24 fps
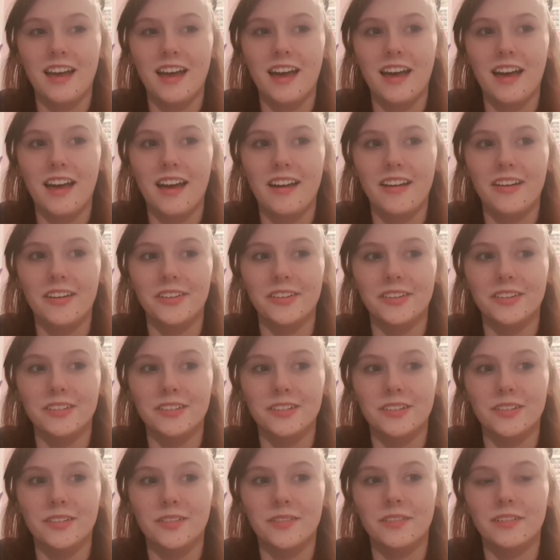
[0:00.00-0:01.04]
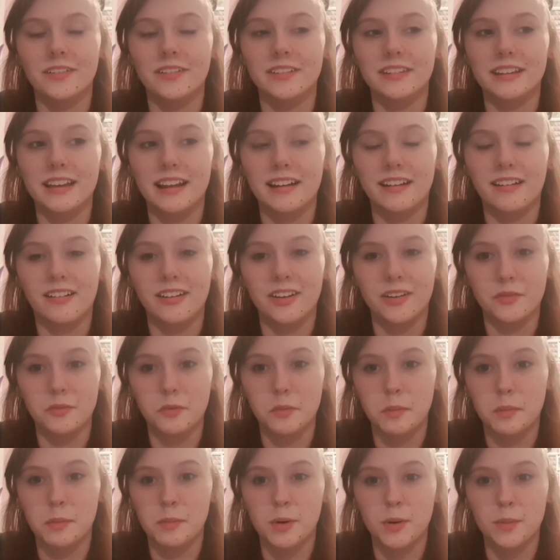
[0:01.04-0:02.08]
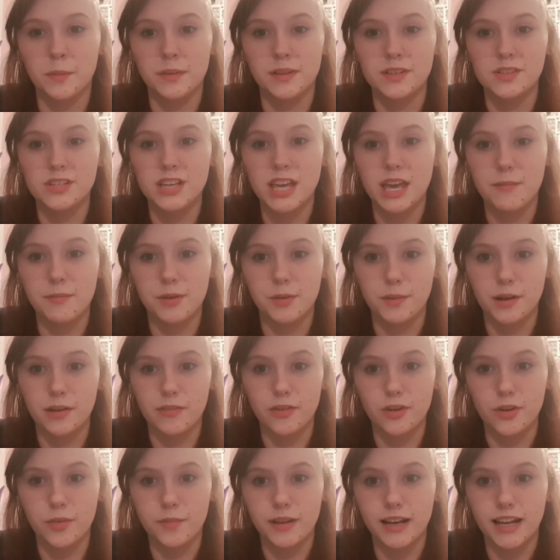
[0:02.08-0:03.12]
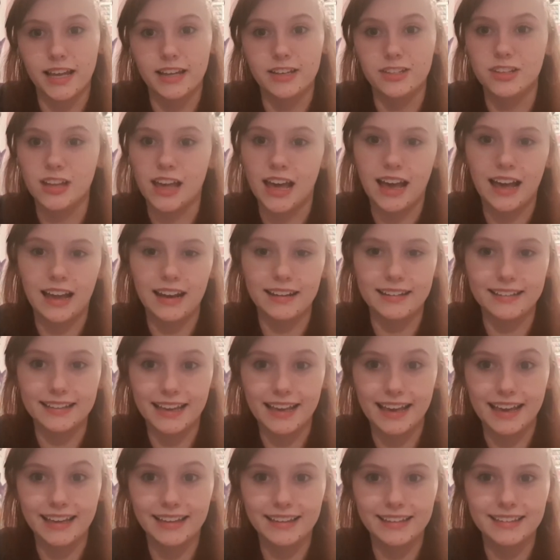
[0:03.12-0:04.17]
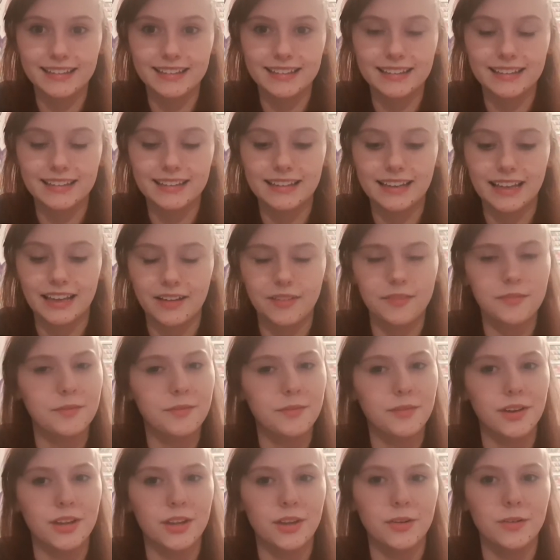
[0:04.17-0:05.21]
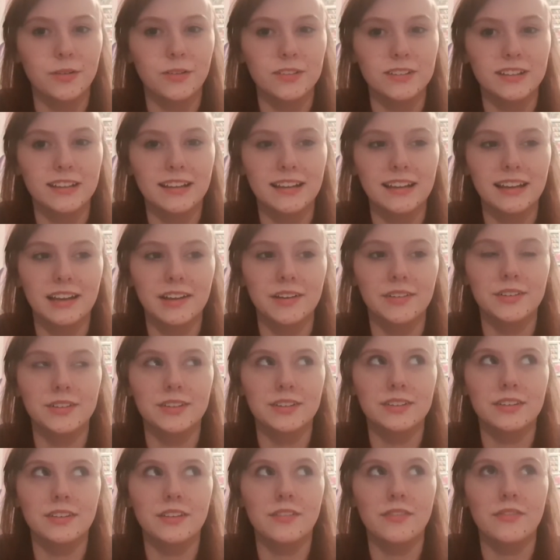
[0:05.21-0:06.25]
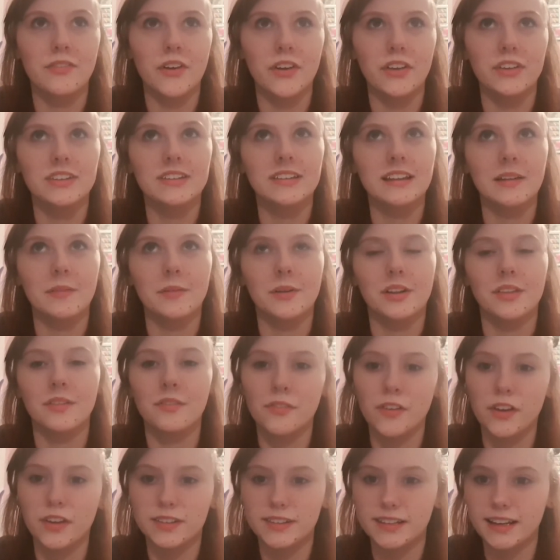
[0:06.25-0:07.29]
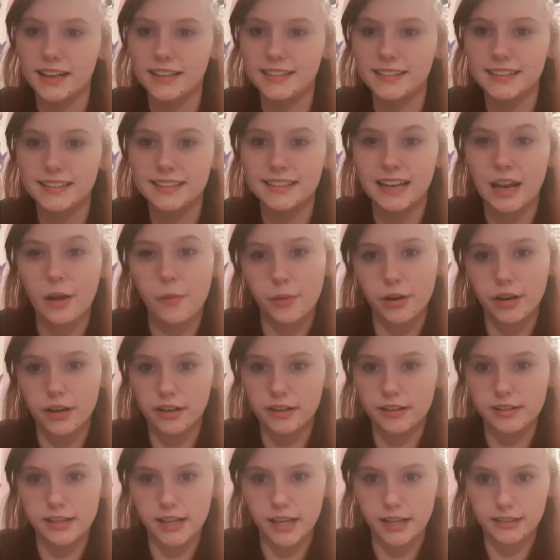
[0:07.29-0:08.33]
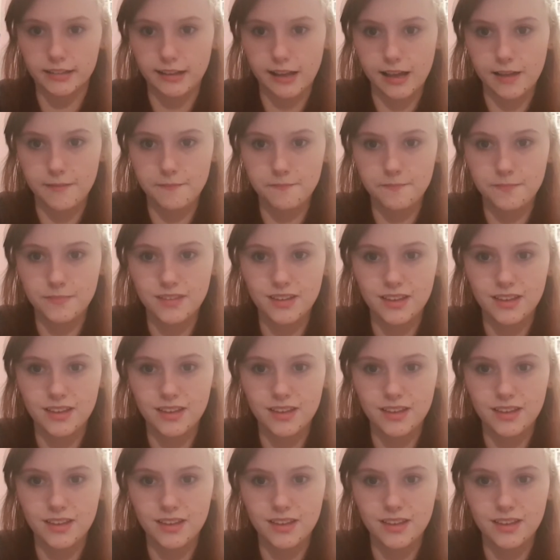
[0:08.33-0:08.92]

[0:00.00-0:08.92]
I also once had an argument with my mum, and she came into my room, and I had a DS, like one of the old, like it was the first, like one of the first DS's, and I wanted a DS Lite.